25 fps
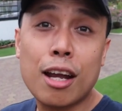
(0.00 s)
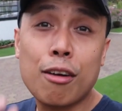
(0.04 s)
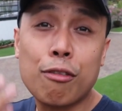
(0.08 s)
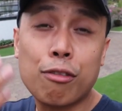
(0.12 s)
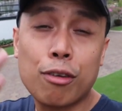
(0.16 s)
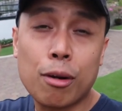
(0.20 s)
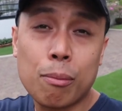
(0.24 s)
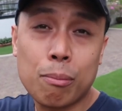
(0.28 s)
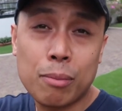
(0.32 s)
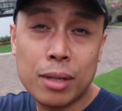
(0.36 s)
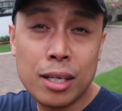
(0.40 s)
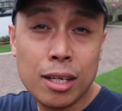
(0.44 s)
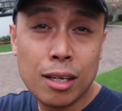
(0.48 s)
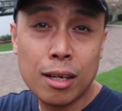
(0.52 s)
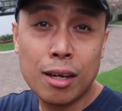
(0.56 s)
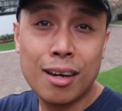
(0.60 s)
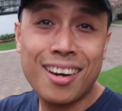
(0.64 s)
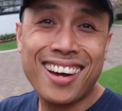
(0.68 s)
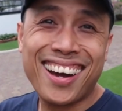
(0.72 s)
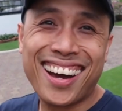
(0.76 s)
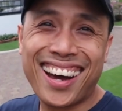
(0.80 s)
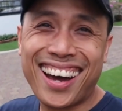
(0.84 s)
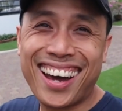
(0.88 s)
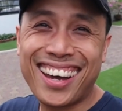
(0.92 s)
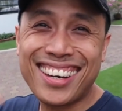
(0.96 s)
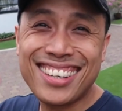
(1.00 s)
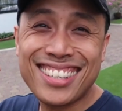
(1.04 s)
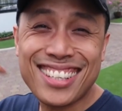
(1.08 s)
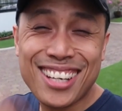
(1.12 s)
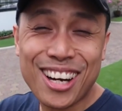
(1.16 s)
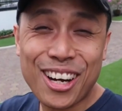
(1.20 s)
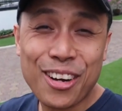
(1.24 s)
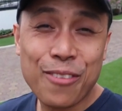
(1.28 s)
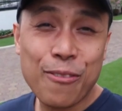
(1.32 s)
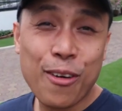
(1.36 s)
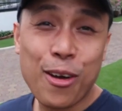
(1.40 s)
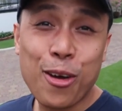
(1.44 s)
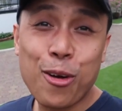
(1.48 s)
And for me, I
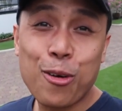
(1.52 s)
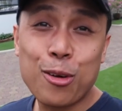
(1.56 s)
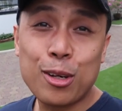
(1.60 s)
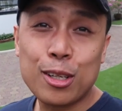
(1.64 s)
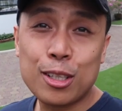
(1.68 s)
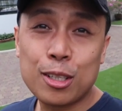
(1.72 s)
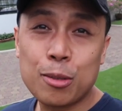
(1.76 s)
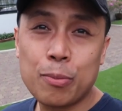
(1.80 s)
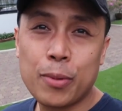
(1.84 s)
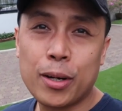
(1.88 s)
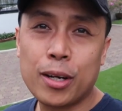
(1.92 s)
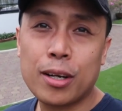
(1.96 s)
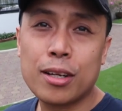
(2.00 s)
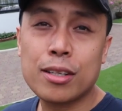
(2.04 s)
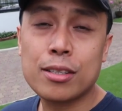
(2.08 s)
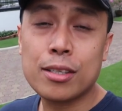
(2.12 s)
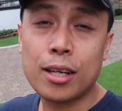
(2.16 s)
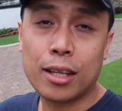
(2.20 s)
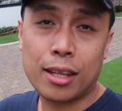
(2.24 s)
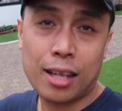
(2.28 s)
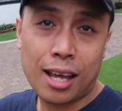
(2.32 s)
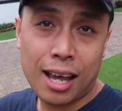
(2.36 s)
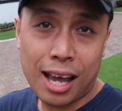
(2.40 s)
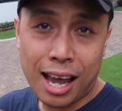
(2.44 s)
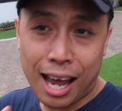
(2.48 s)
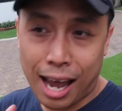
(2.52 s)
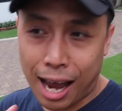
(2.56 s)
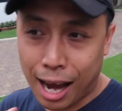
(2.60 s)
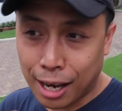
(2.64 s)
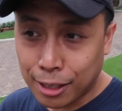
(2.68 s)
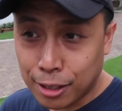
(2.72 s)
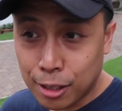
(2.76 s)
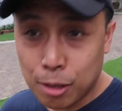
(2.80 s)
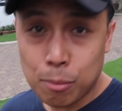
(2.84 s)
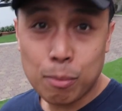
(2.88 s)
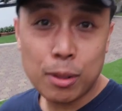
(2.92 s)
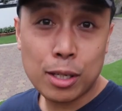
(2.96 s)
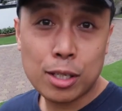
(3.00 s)
shared my own experience that
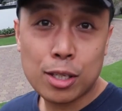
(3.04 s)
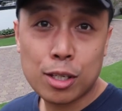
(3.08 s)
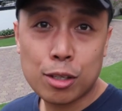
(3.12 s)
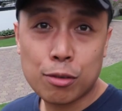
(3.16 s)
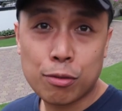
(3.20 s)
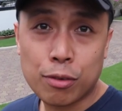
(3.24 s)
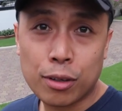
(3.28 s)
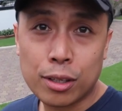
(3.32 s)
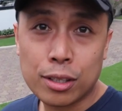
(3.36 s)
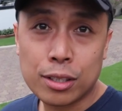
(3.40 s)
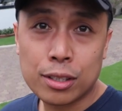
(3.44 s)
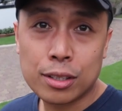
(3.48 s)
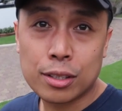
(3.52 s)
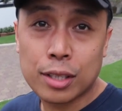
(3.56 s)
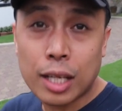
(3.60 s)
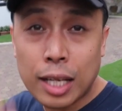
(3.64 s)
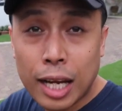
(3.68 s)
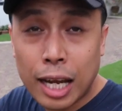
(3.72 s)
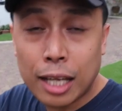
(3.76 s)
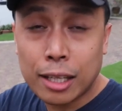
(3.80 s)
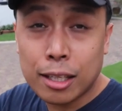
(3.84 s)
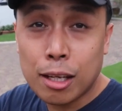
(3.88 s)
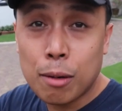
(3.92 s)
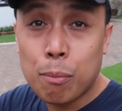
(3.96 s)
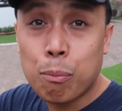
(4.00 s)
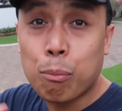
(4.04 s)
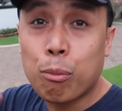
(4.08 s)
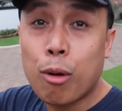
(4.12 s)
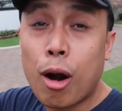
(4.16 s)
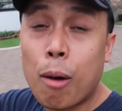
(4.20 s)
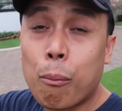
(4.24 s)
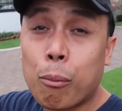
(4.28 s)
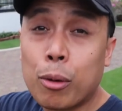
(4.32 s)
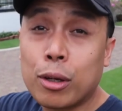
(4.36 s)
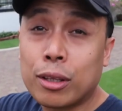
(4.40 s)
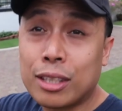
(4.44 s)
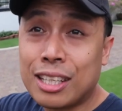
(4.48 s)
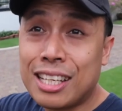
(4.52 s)
I did business first, then I did
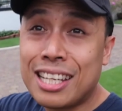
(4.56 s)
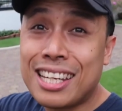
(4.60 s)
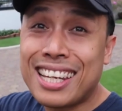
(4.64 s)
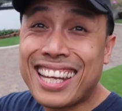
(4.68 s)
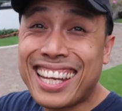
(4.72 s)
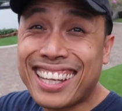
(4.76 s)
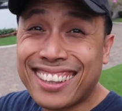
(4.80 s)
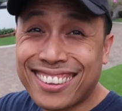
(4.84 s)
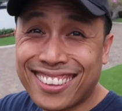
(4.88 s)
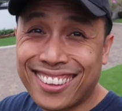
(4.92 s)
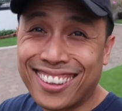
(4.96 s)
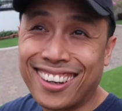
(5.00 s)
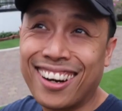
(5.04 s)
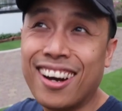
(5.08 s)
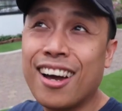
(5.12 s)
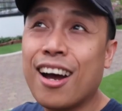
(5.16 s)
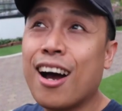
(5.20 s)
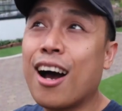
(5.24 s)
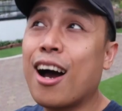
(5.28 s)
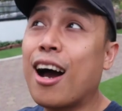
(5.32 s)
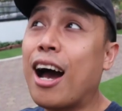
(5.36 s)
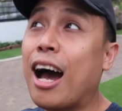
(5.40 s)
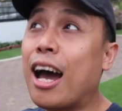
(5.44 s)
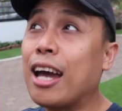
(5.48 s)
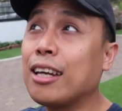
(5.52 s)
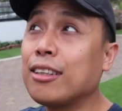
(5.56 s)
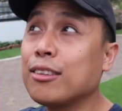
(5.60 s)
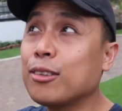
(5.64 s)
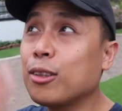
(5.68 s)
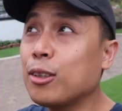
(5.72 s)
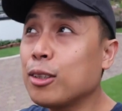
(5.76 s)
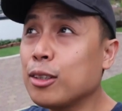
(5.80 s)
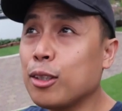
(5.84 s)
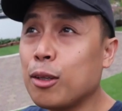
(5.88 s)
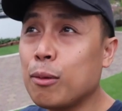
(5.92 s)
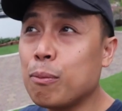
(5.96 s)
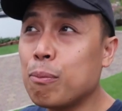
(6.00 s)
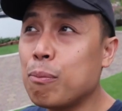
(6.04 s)
property later. I
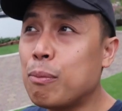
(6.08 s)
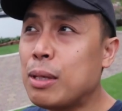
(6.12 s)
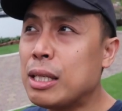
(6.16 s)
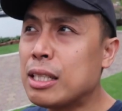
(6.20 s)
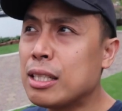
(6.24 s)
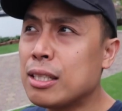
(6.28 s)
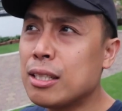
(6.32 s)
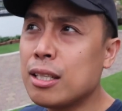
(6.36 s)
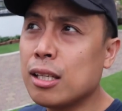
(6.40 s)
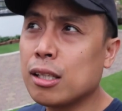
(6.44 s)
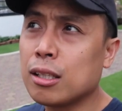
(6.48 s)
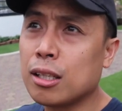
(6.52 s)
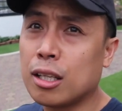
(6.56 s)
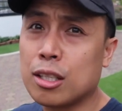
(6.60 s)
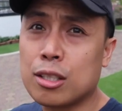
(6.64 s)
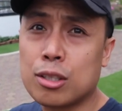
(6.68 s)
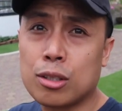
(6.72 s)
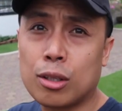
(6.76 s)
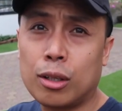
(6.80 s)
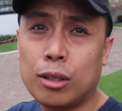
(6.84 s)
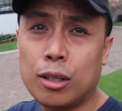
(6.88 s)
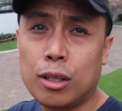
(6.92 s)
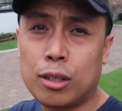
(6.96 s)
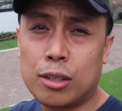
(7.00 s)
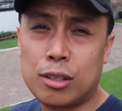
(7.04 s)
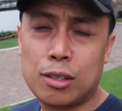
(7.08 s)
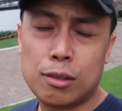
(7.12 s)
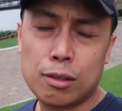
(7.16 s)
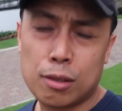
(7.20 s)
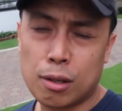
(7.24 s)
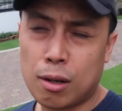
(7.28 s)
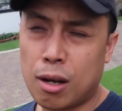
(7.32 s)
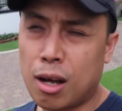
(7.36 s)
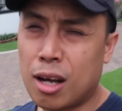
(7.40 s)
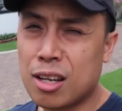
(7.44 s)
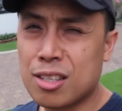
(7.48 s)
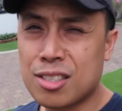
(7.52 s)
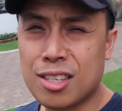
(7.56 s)
started business, I started
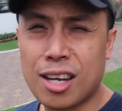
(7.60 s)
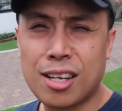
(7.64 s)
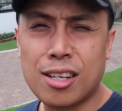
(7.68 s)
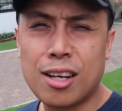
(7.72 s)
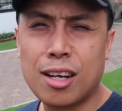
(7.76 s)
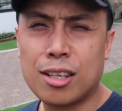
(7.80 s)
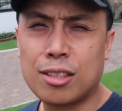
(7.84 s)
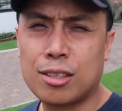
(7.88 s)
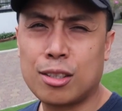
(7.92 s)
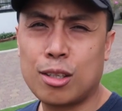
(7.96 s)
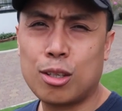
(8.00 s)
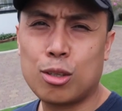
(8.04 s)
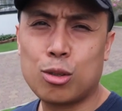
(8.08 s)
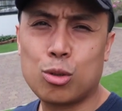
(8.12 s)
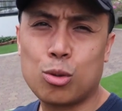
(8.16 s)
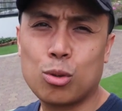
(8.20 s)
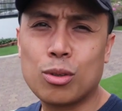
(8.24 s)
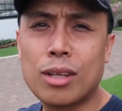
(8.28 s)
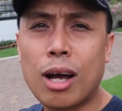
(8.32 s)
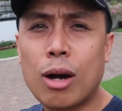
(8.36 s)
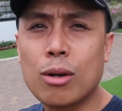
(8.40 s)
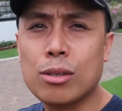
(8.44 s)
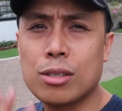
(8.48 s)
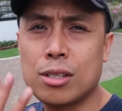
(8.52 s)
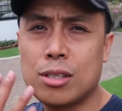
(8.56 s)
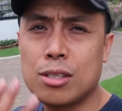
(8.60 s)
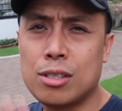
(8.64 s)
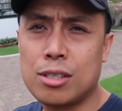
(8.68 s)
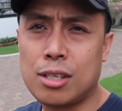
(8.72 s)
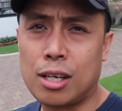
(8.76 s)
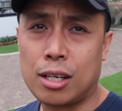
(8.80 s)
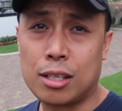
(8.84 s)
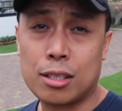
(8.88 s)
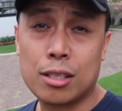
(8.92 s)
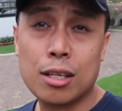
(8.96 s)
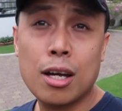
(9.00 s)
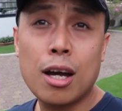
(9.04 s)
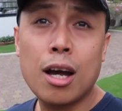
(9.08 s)
side hustles
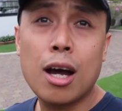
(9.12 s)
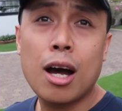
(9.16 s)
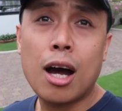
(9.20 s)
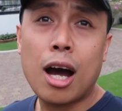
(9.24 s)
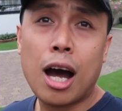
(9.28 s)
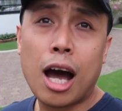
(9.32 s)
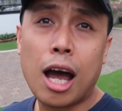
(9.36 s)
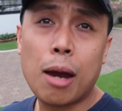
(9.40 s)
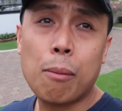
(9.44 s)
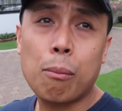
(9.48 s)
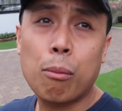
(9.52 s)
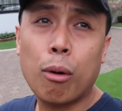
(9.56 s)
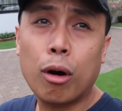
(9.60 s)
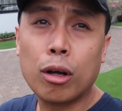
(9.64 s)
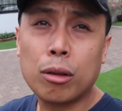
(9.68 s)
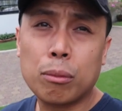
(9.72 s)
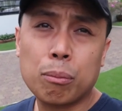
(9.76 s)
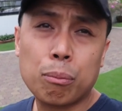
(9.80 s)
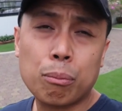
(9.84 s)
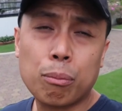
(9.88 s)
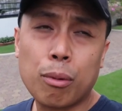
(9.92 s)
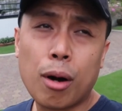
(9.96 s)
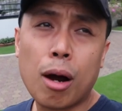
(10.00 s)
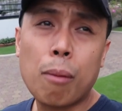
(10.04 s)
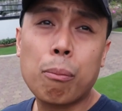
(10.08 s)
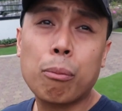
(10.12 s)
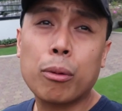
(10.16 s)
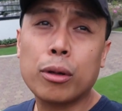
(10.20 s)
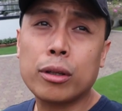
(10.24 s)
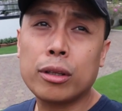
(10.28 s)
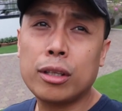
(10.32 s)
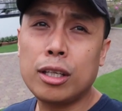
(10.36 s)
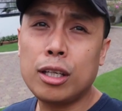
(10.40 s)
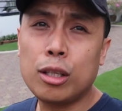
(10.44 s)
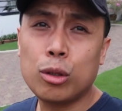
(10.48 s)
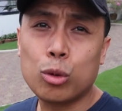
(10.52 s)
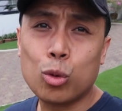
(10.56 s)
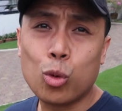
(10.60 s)
2006. I bought
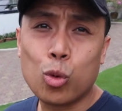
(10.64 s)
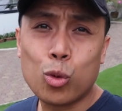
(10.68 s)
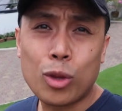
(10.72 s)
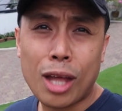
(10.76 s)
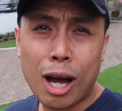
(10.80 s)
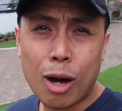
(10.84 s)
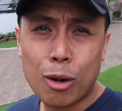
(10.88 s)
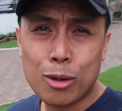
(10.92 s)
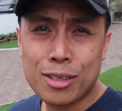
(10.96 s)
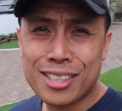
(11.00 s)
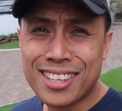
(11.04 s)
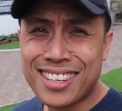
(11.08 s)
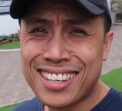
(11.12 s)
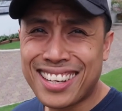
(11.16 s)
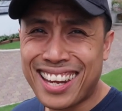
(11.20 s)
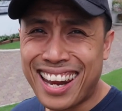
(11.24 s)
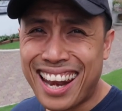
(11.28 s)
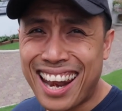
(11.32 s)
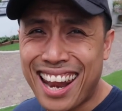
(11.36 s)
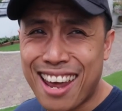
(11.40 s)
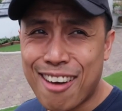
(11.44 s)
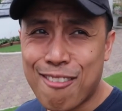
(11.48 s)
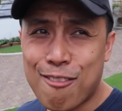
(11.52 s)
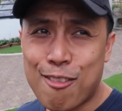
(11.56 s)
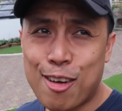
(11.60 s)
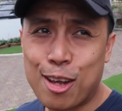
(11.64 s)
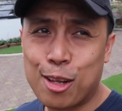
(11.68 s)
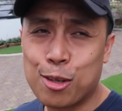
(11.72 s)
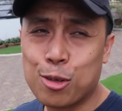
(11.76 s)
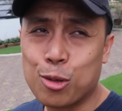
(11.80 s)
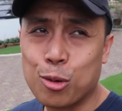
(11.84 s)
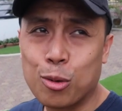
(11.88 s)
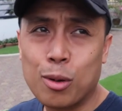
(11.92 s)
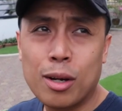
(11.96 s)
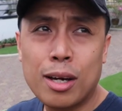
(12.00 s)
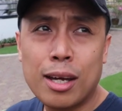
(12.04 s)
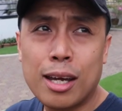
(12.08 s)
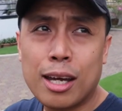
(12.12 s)
property 2011.
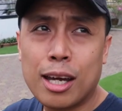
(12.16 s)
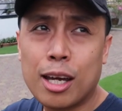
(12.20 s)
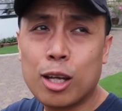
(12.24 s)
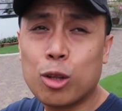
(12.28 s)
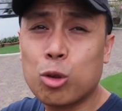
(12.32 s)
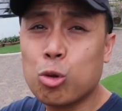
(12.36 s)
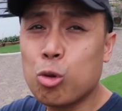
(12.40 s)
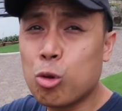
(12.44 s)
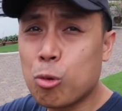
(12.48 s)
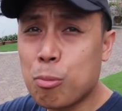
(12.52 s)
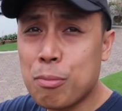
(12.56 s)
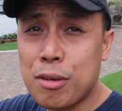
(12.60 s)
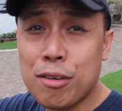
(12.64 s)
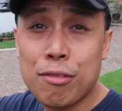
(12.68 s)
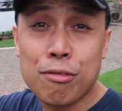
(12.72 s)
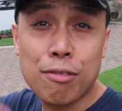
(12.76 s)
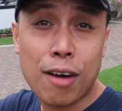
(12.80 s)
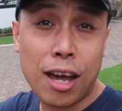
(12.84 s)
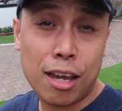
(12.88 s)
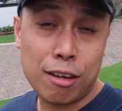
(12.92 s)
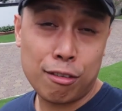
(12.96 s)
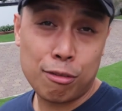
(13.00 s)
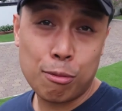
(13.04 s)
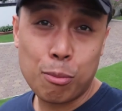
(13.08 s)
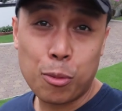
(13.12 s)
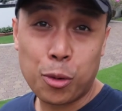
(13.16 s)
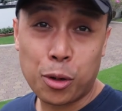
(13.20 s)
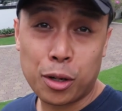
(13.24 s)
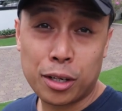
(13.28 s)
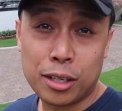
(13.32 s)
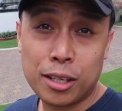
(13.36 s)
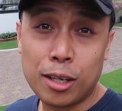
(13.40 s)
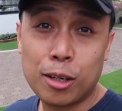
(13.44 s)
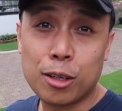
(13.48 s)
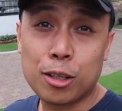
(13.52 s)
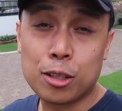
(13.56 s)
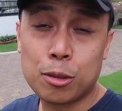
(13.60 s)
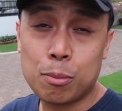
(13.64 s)
So it took me 5 more
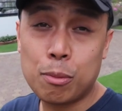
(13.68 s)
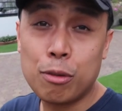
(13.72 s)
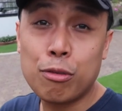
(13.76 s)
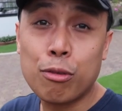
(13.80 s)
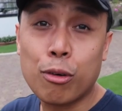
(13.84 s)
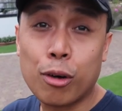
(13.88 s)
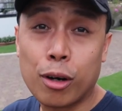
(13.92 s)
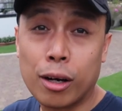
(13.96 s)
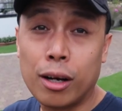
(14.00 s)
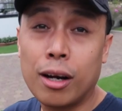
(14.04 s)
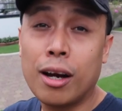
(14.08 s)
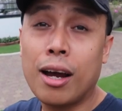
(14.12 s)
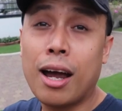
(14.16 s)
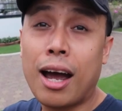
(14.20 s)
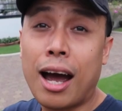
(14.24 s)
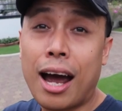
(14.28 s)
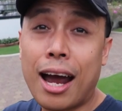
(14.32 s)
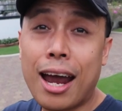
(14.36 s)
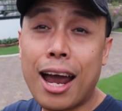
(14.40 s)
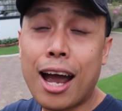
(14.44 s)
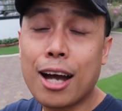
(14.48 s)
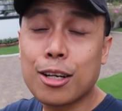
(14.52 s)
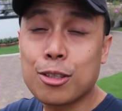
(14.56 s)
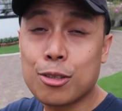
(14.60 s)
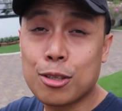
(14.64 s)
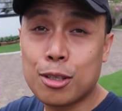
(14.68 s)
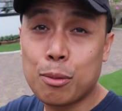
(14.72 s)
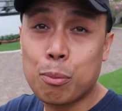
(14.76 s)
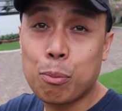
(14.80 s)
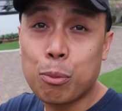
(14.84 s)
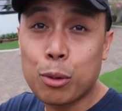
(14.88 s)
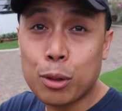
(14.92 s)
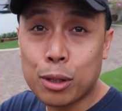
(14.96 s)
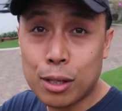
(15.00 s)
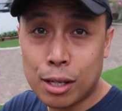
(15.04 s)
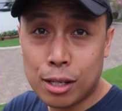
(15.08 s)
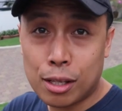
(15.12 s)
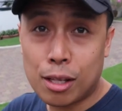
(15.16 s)
years before I actually
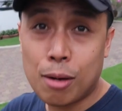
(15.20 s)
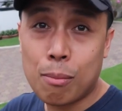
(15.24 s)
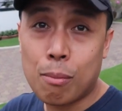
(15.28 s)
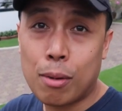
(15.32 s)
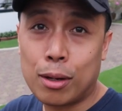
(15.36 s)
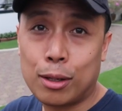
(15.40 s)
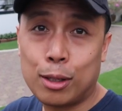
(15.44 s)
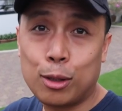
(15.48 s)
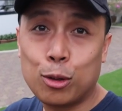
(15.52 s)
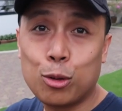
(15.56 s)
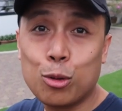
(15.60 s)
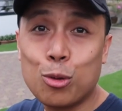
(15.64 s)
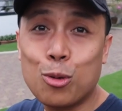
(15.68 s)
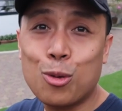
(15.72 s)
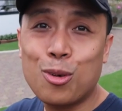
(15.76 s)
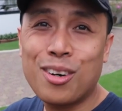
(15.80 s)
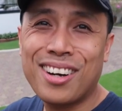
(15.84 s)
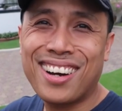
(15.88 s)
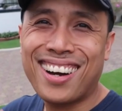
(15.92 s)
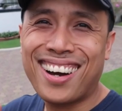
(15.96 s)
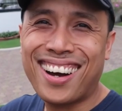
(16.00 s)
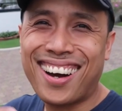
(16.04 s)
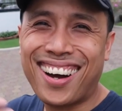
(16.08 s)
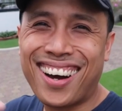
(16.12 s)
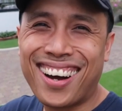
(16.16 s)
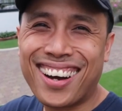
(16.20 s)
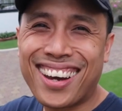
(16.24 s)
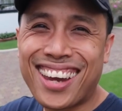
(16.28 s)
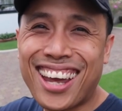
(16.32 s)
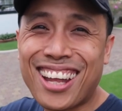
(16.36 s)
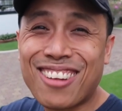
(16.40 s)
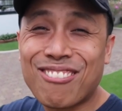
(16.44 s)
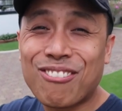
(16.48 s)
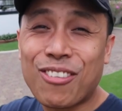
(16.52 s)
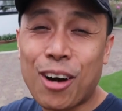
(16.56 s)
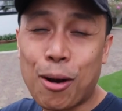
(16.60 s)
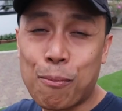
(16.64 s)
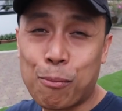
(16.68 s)
put in the money to
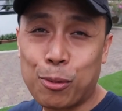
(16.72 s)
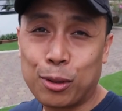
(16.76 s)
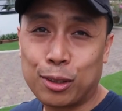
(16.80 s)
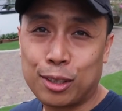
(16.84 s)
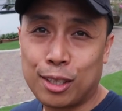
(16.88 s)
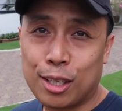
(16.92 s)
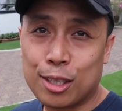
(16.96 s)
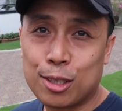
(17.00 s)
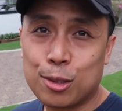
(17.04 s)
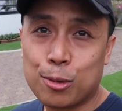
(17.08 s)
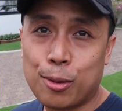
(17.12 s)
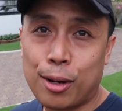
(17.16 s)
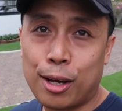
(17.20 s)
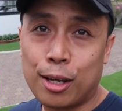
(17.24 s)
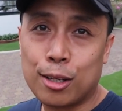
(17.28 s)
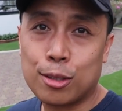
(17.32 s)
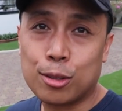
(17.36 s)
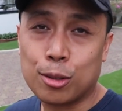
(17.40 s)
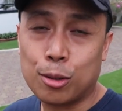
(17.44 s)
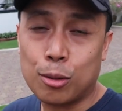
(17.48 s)
get property as well.